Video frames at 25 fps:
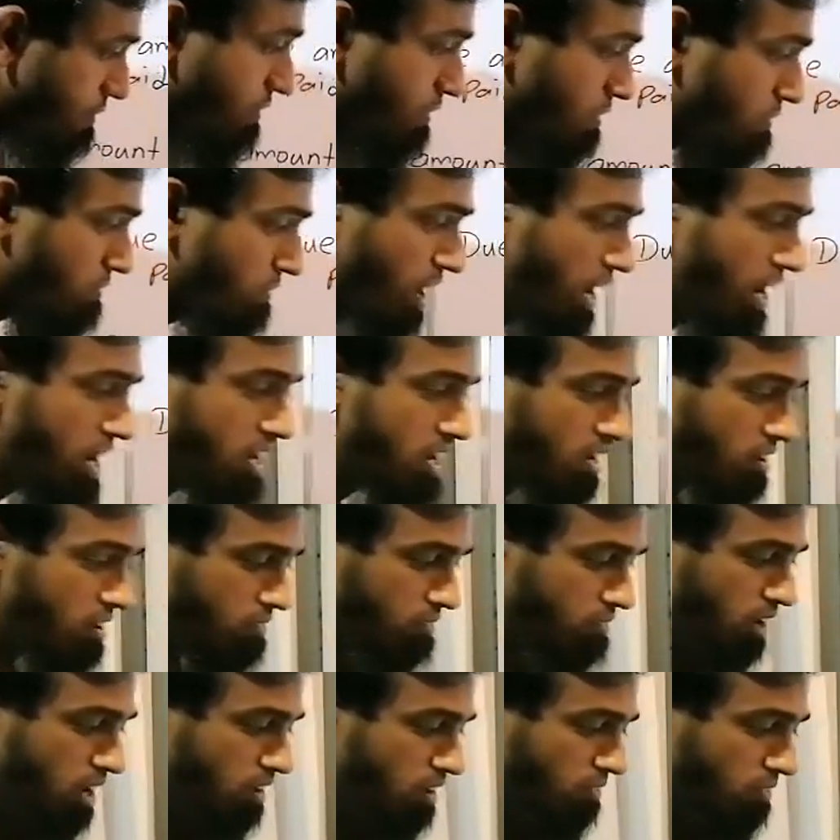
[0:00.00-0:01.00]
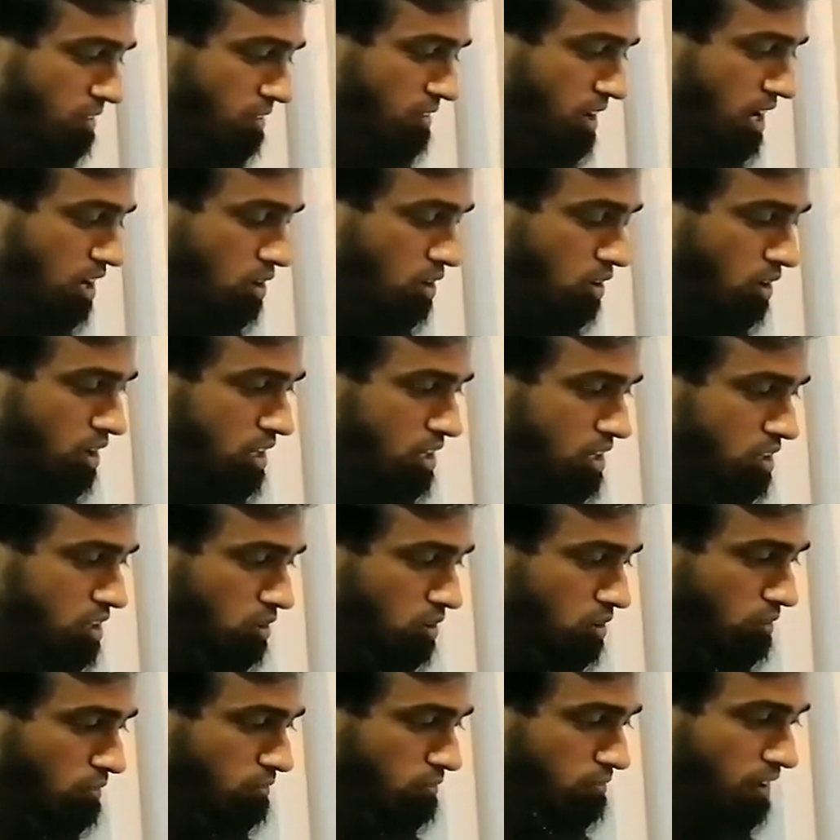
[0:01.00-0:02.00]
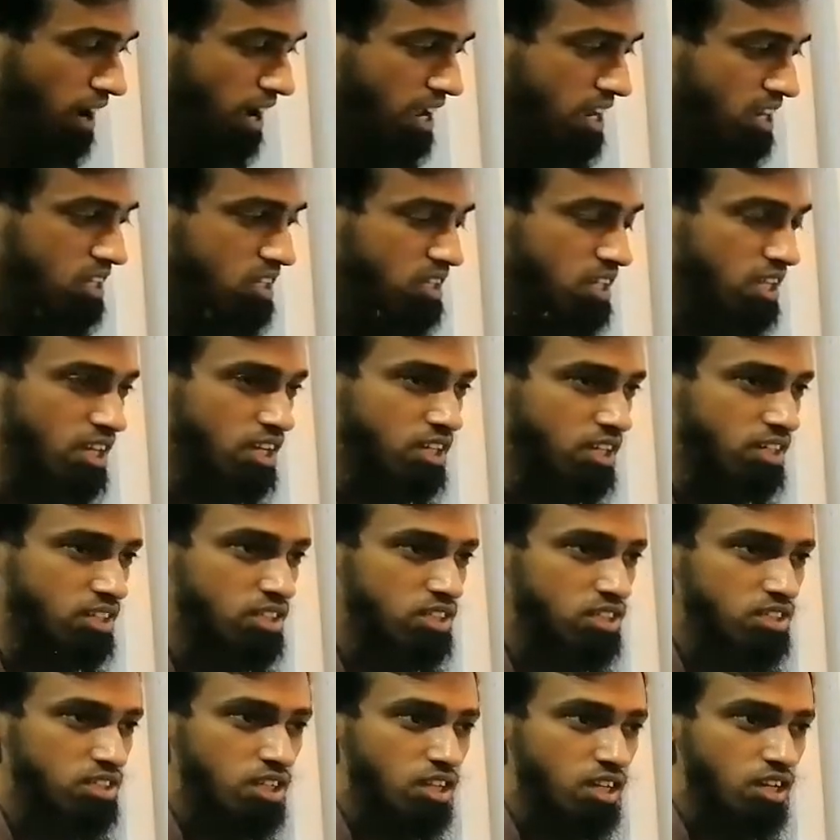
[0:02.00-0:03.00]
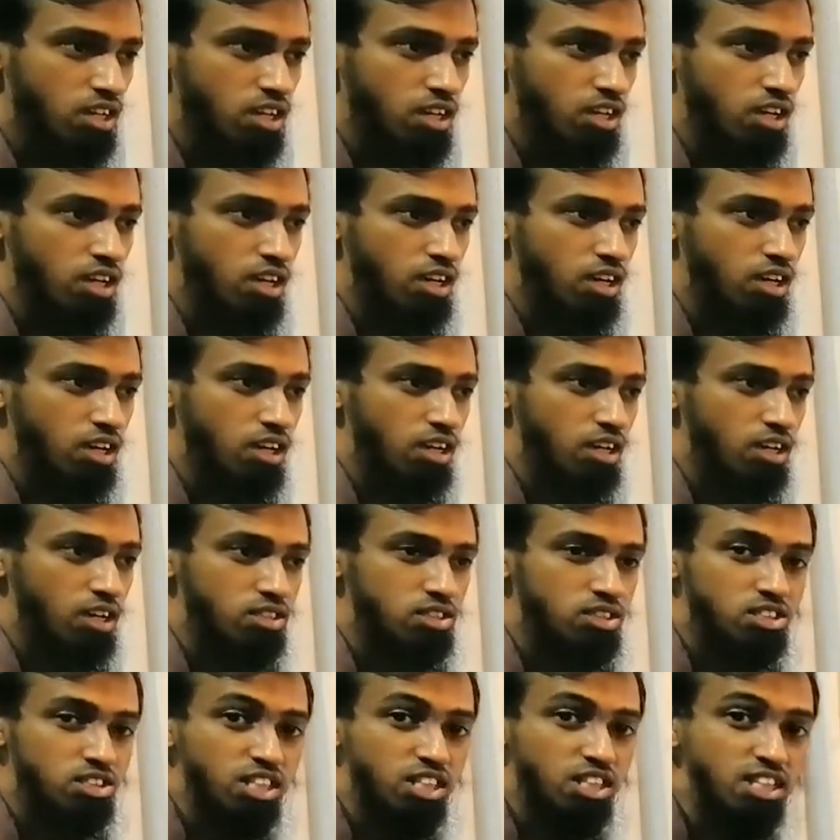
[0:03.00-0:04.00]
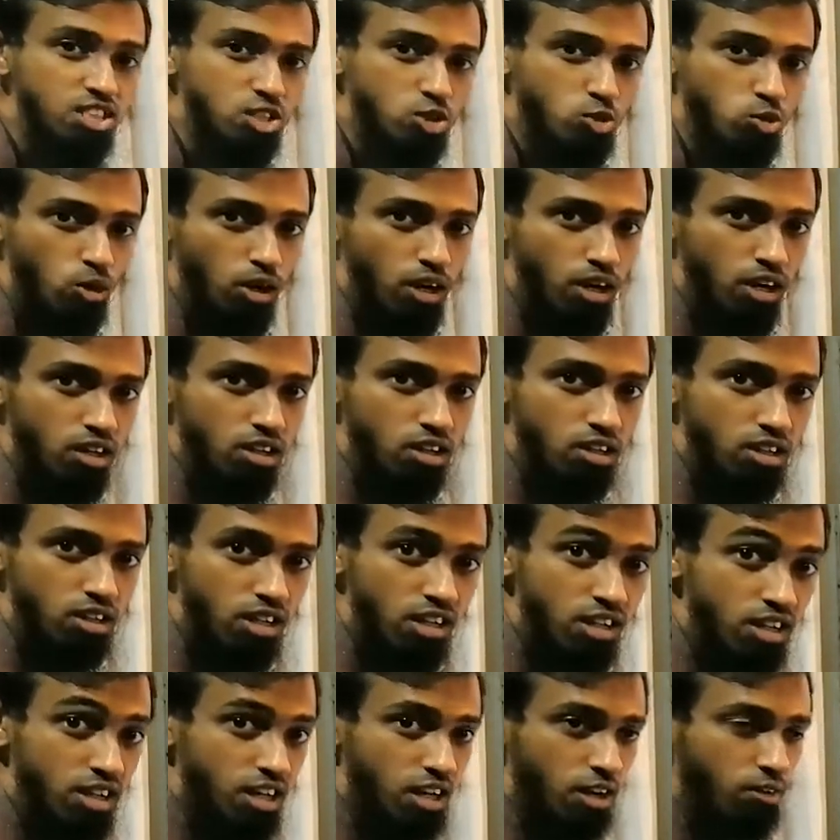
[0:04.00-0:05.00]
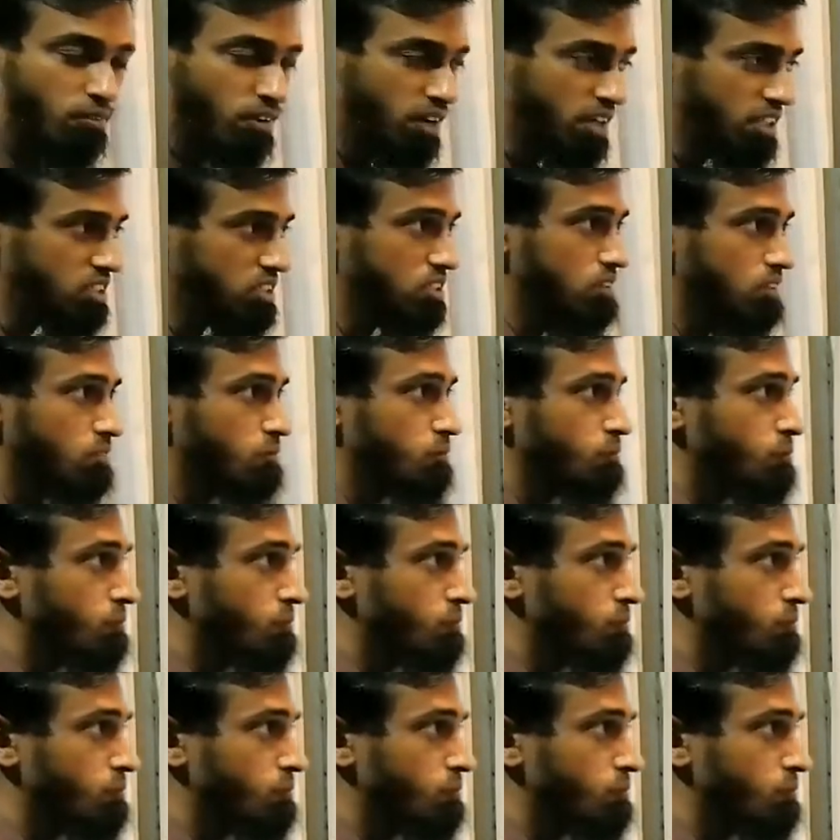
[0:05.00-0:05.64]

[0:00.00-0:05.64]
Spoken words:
We are going to find the sixth one in reverse.